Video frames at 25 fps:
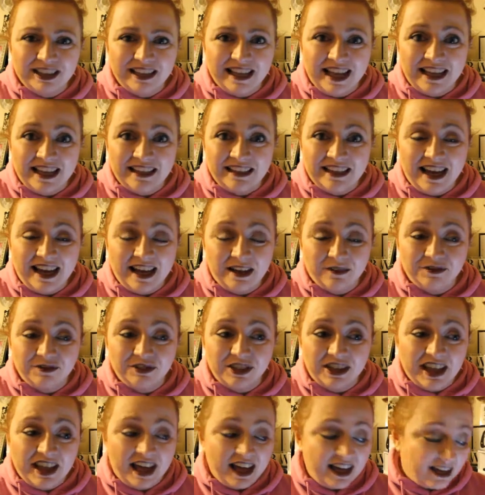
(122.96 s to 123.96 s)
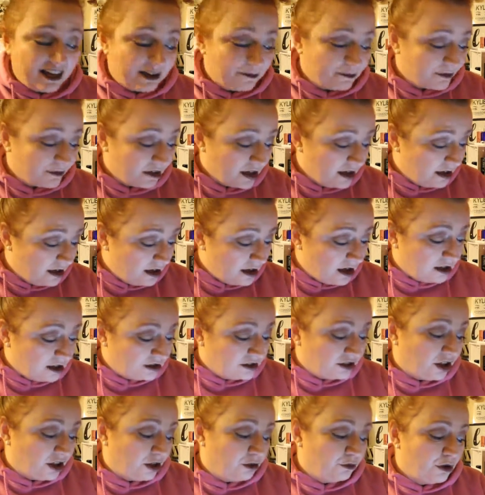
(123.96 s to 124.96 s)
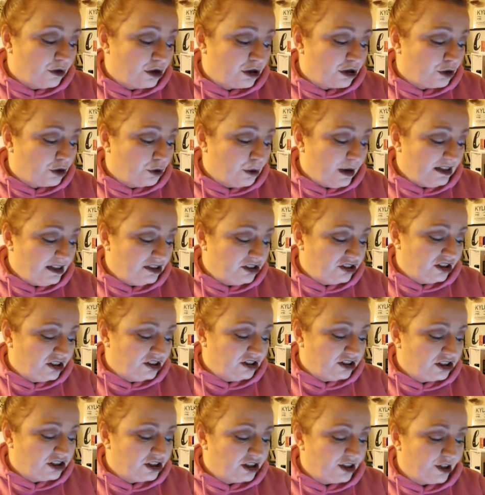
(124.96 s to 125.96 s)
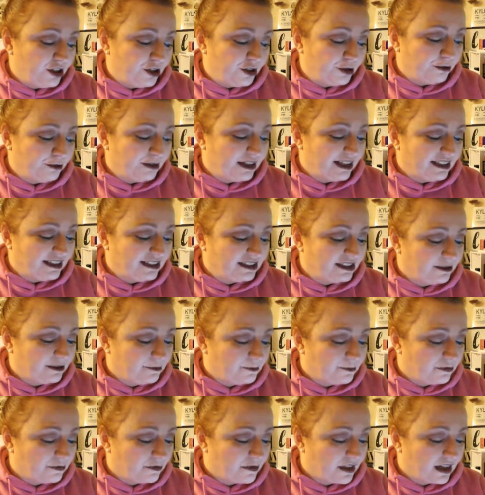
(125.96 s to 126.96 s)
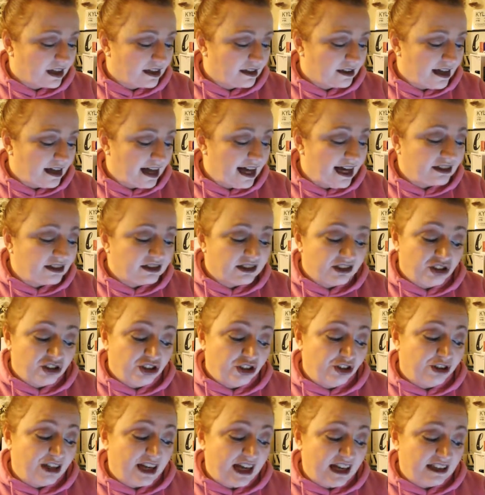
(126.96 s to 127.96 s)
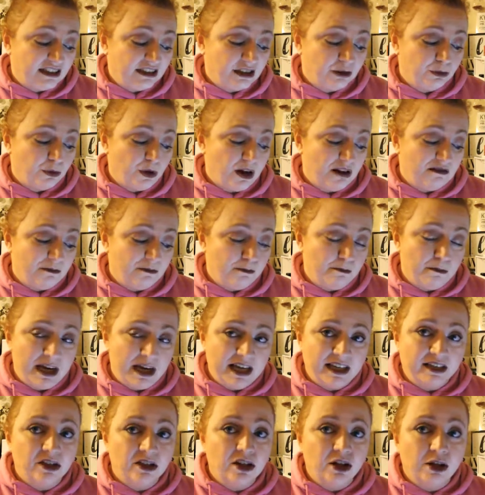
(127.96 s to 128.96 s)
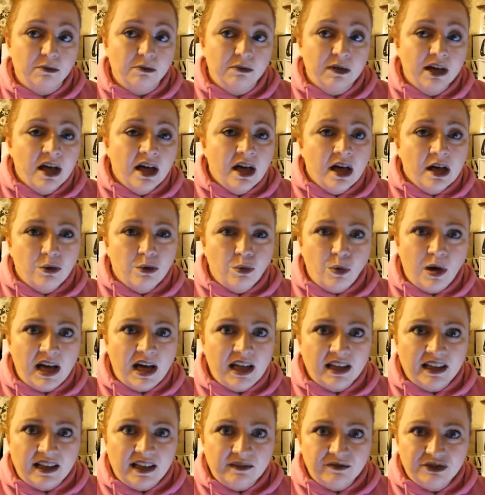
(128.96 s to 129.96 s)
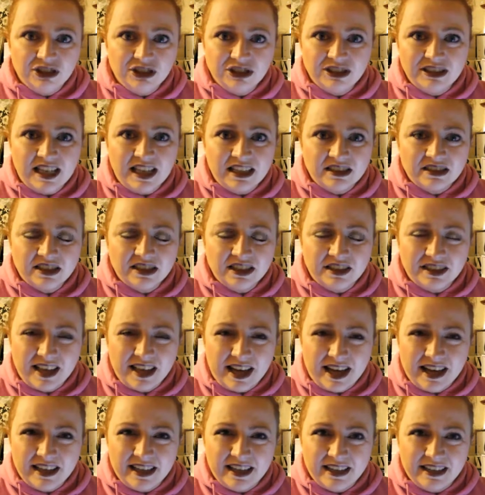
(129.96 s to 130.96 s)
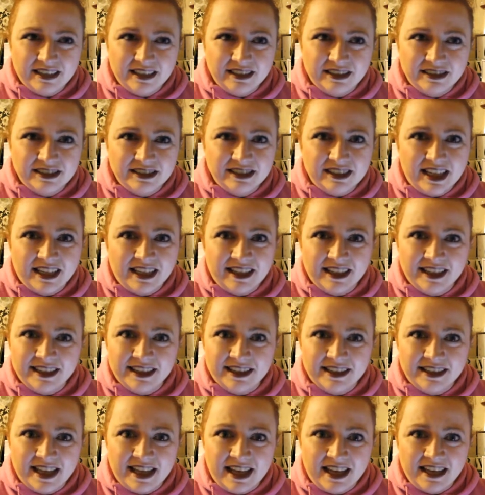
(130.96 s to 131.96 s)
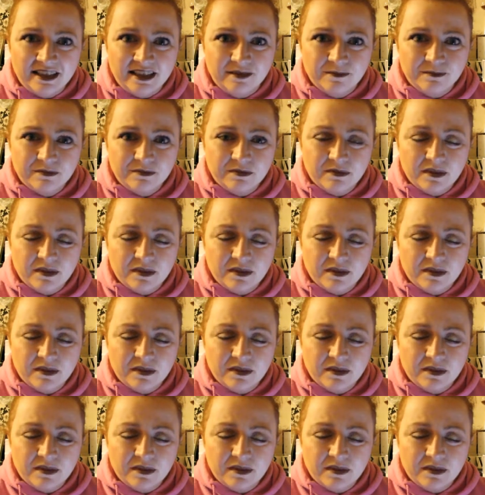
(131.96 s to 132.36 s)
again after that so question two is how did you get into wearing makeup well I've just answered that in saying that